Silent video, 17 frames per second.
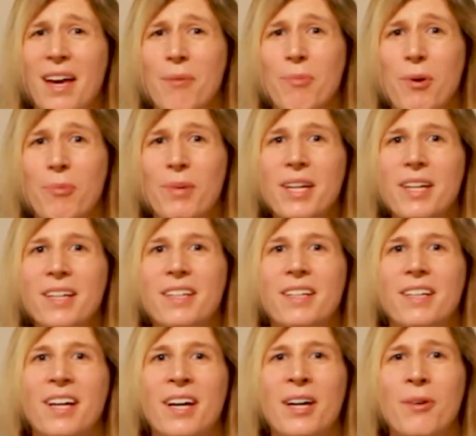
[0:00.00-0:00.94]
that moment
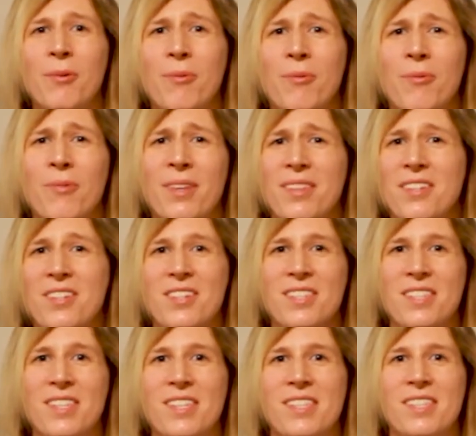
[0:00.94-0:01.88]
with
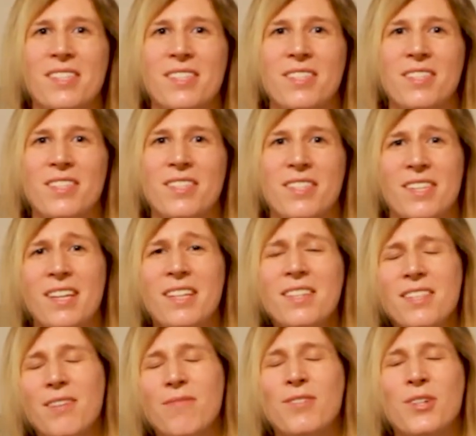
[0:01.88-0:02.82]
just this
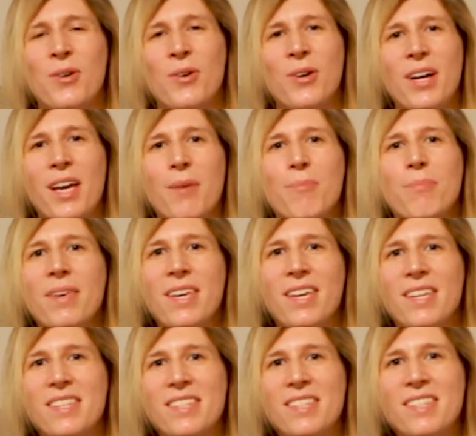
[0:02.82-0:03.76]
sense of joy and
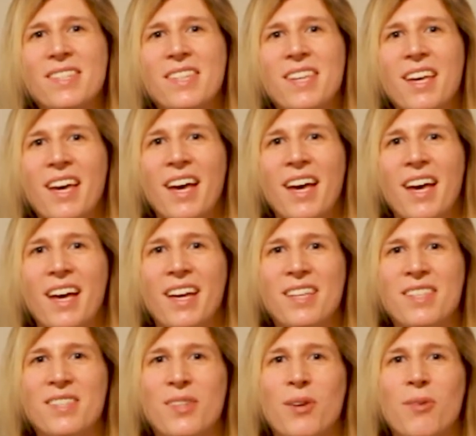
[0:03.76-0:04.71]
peace,
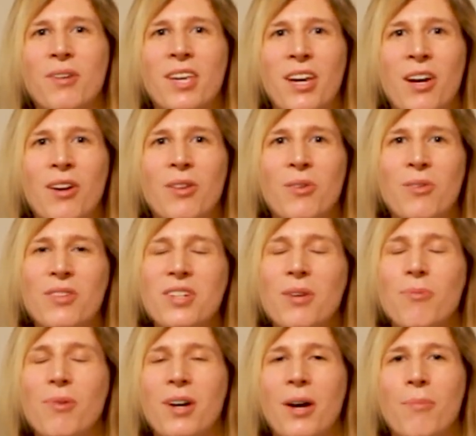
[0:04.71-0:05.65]
as though Chiara Luce
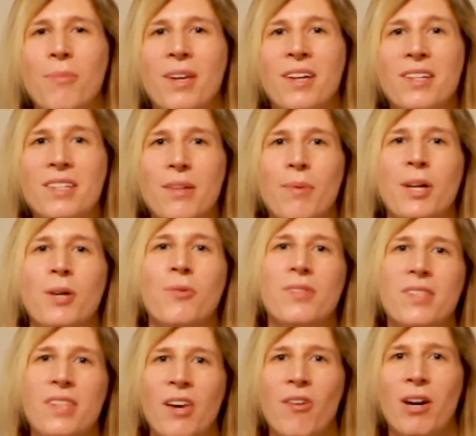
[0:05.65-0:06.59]
were coming into my own
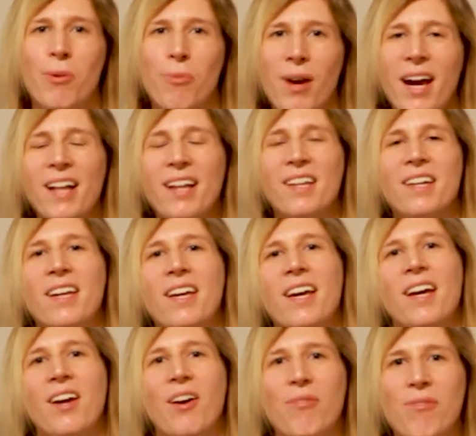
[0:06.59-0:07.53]
scary reality
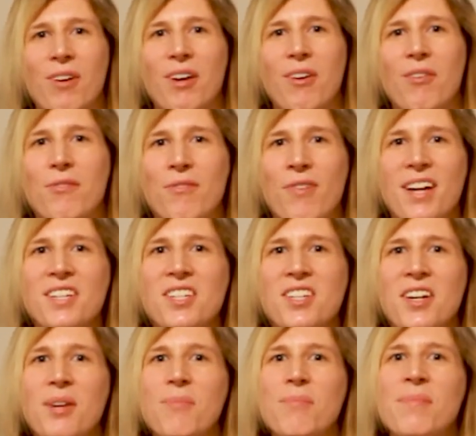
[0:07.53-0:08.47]
and offering her
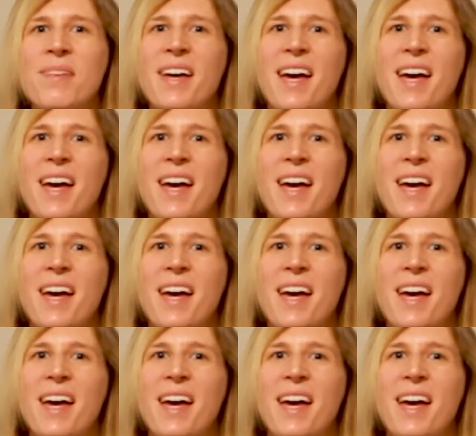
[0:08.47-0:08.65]
friendship.